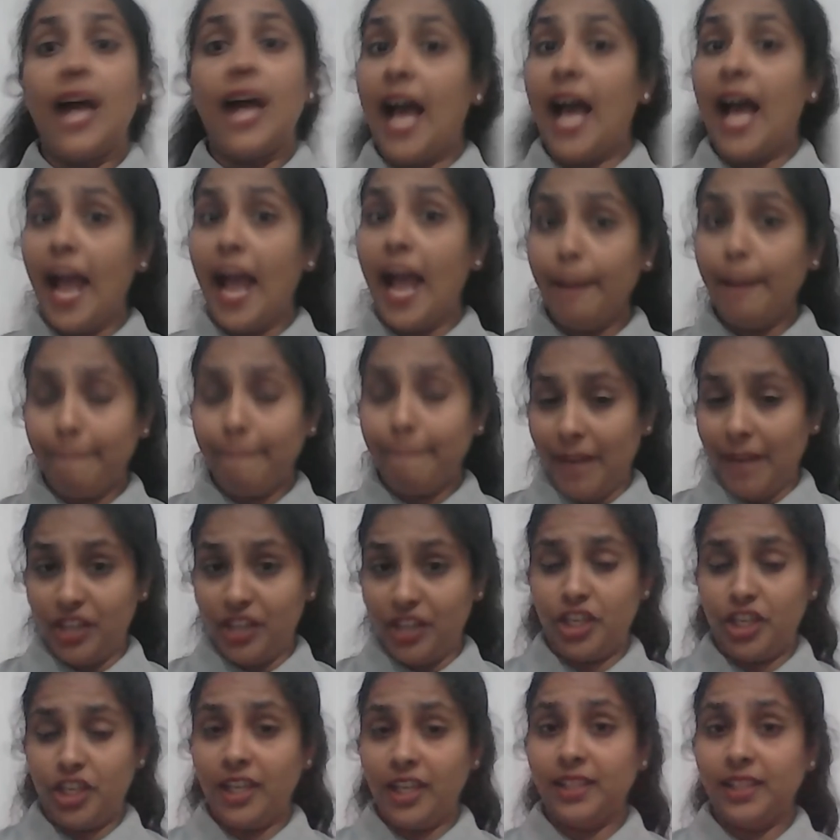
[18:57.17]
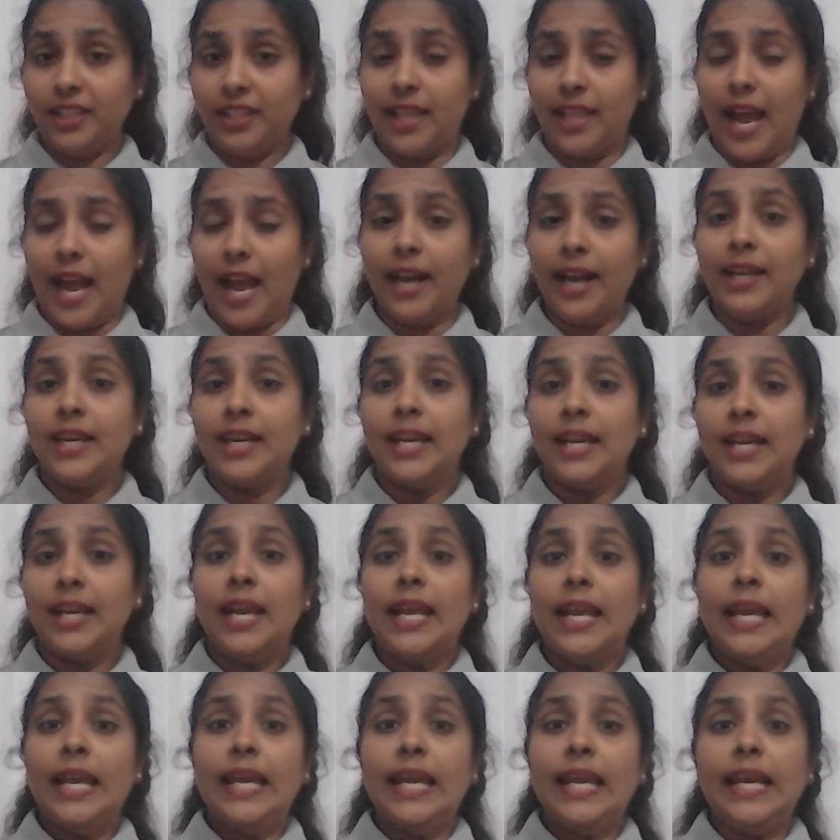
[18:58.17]
I'm mentioning that
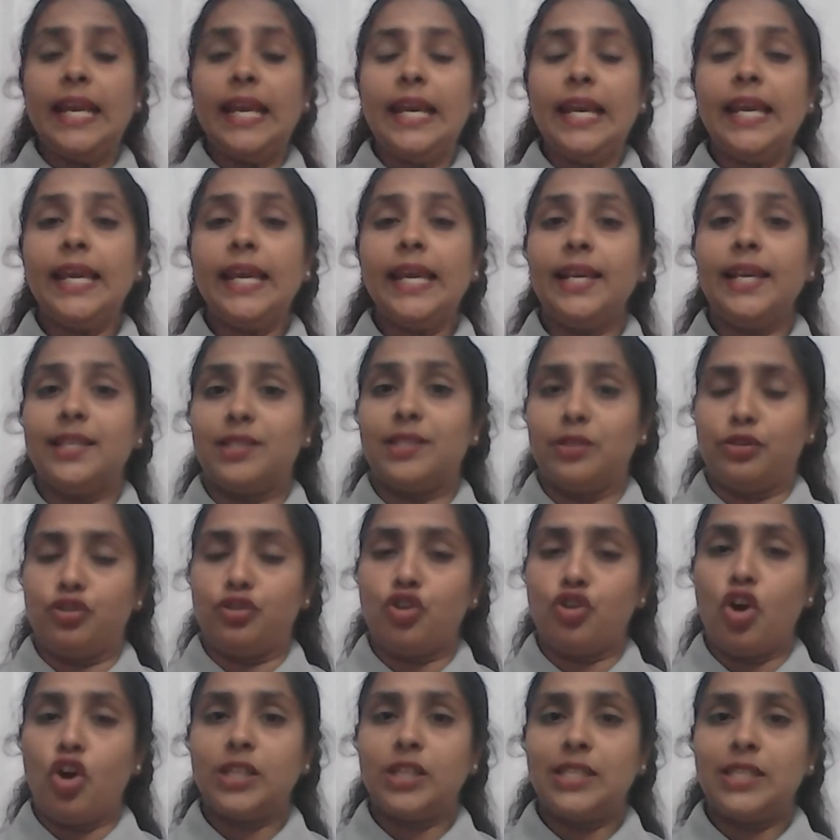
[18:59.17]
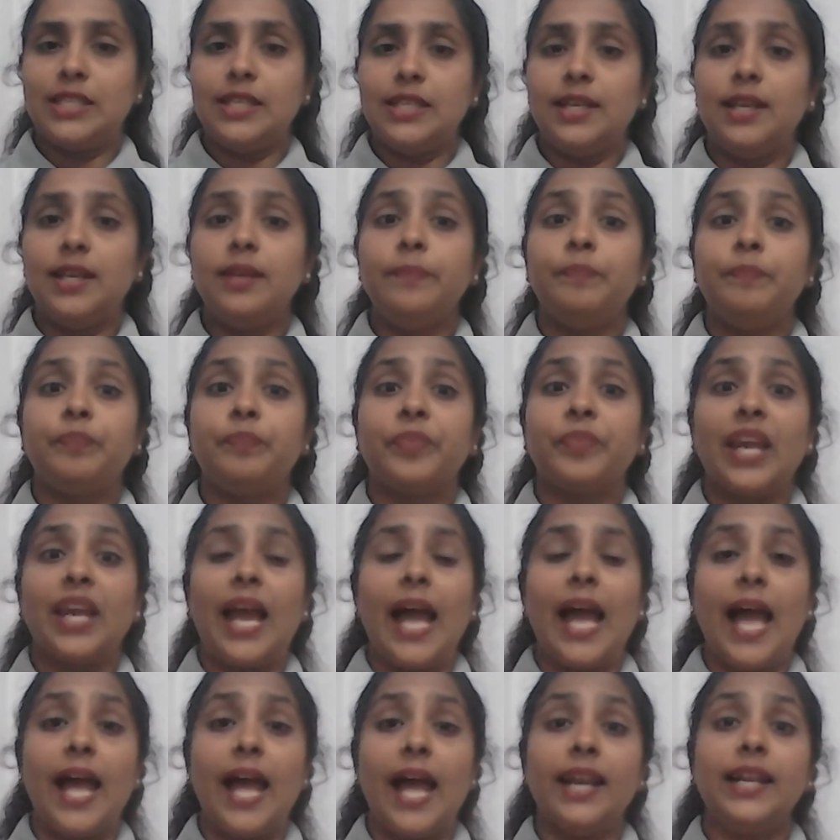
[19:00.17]
he is a doctor
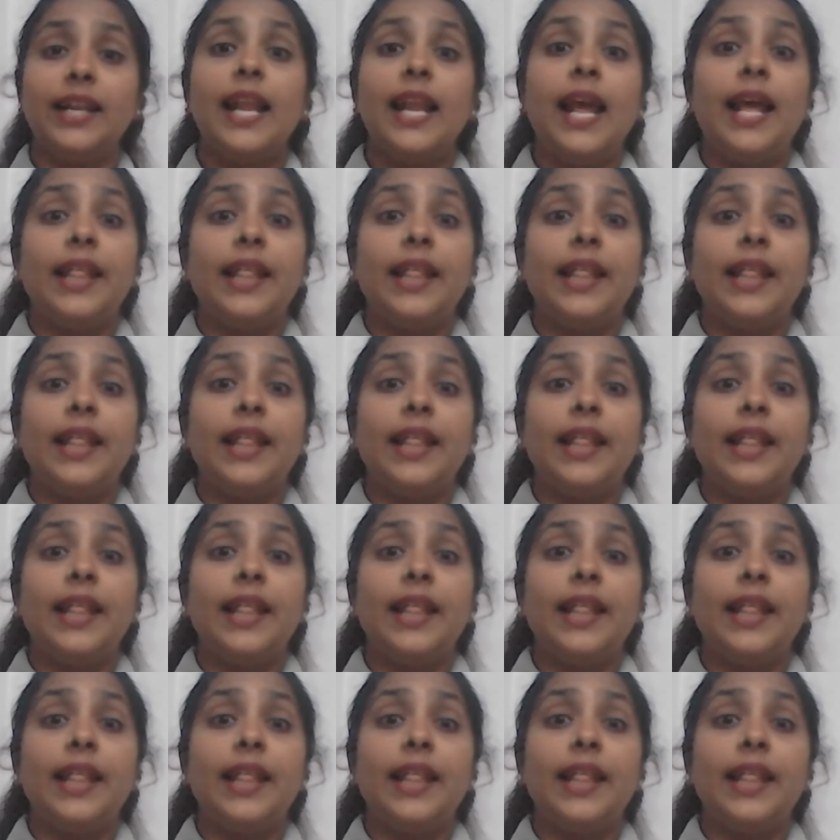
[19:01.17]
and